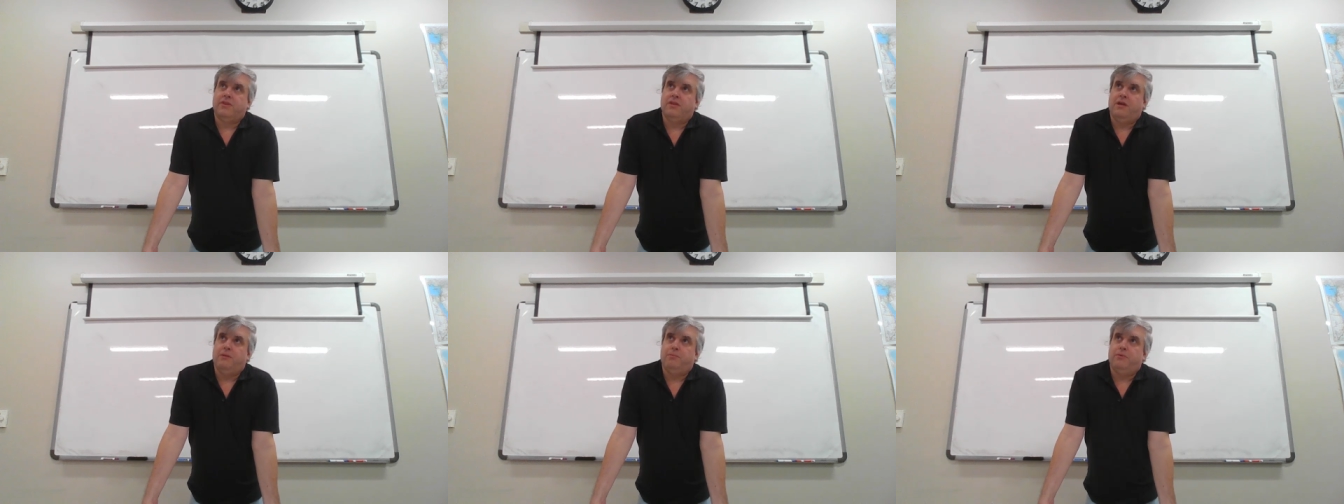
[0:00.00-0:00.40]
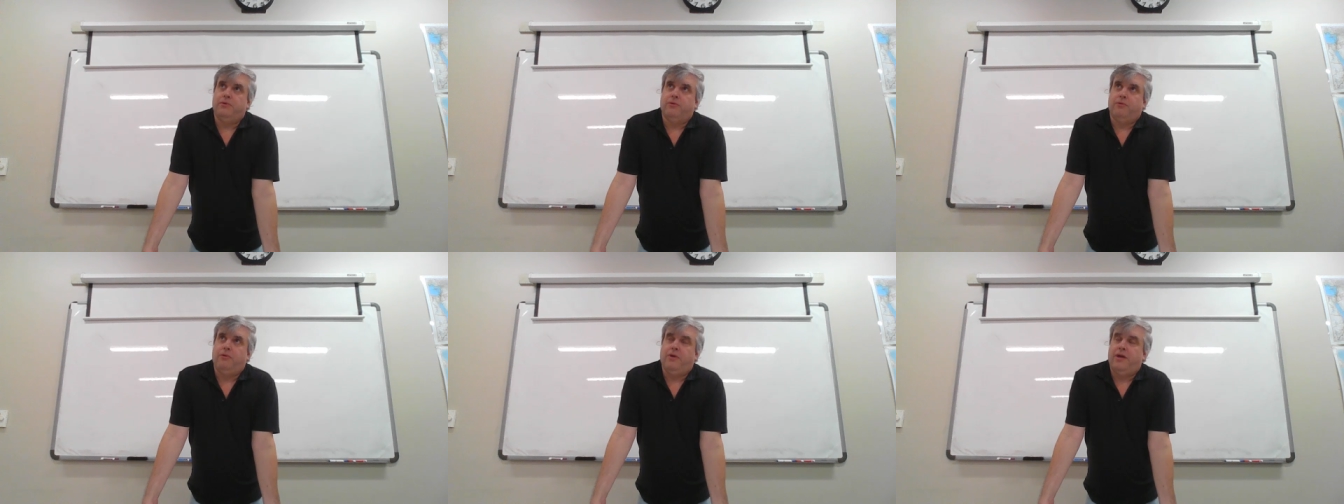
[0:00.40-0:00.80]
a
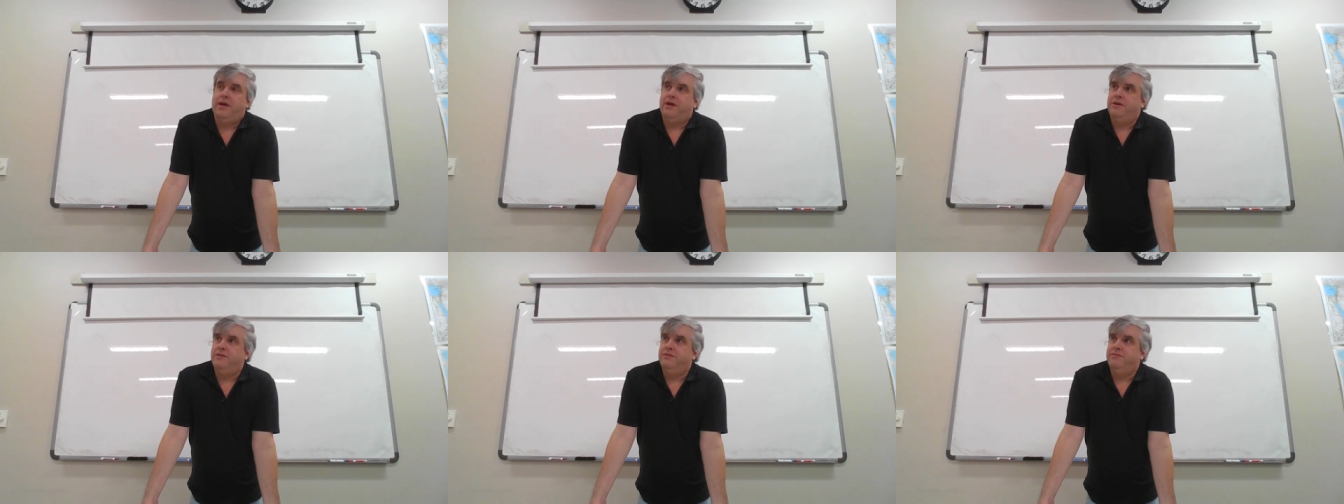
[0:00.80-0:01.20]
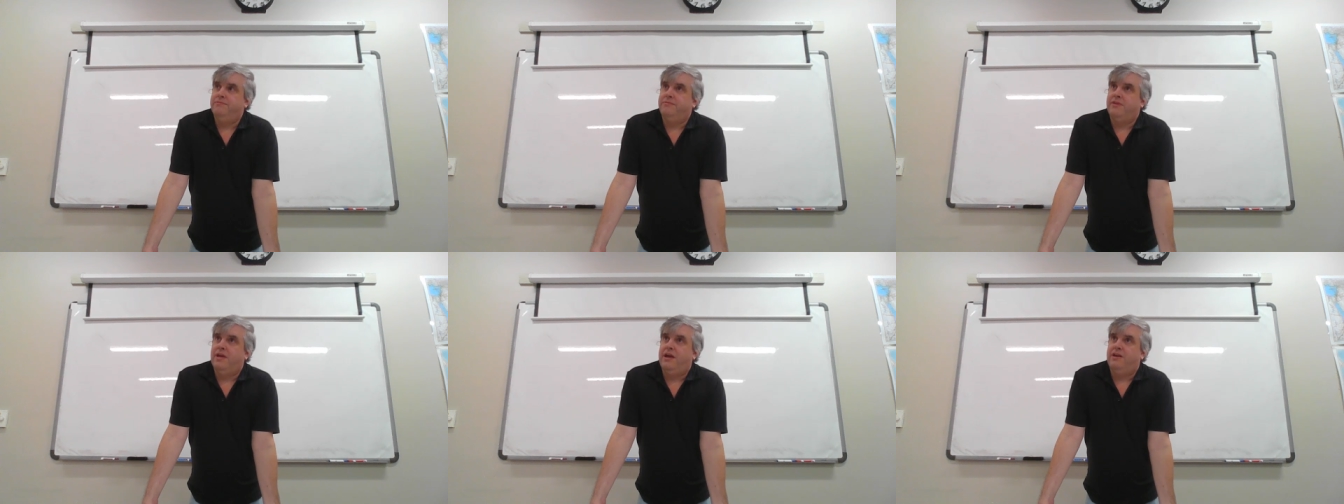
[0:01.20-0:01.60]
political ad.
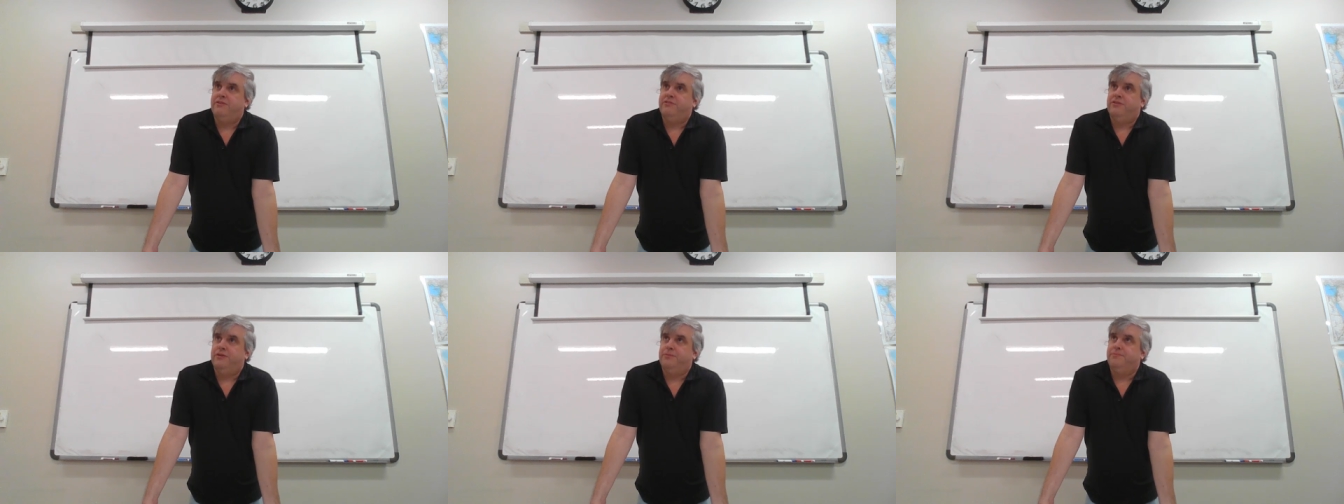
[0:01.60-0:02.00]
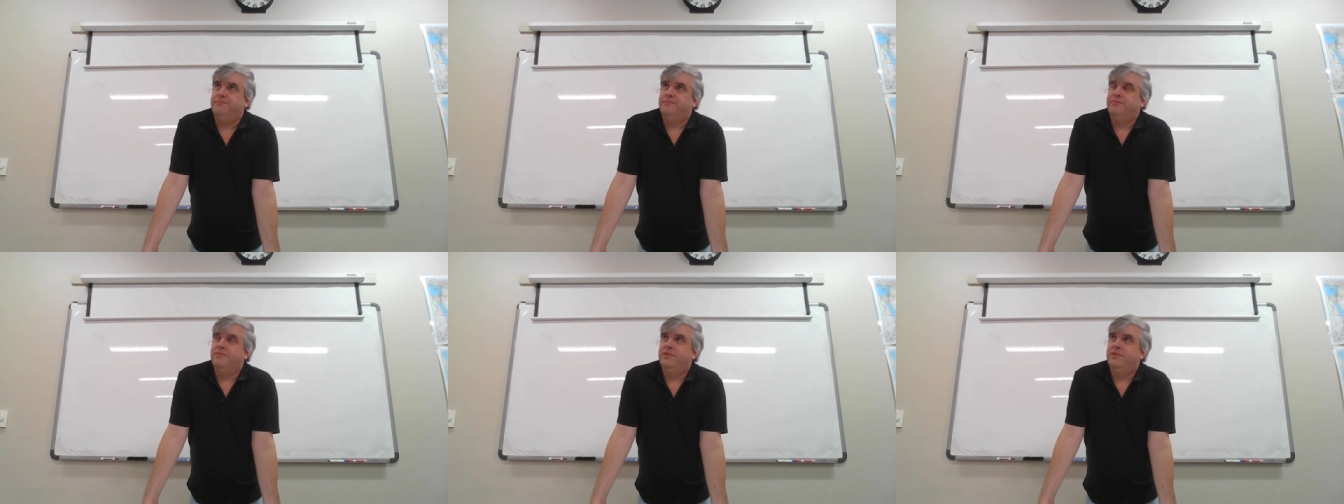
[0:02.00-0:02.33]
You can't um,